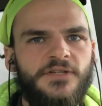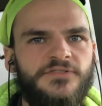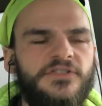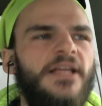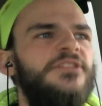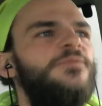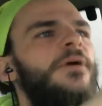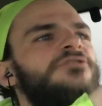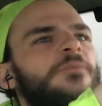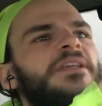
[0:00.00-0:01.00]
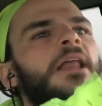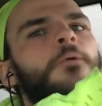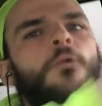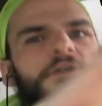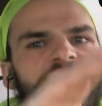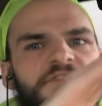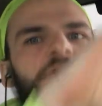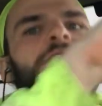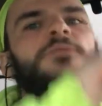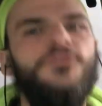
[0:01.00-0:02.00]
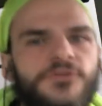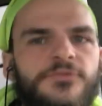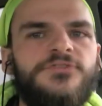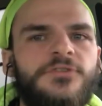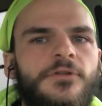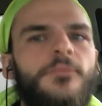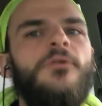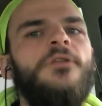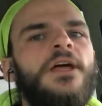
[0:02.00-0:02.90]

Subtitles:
It's like supposed to be like 1 syllable, 2 syllable.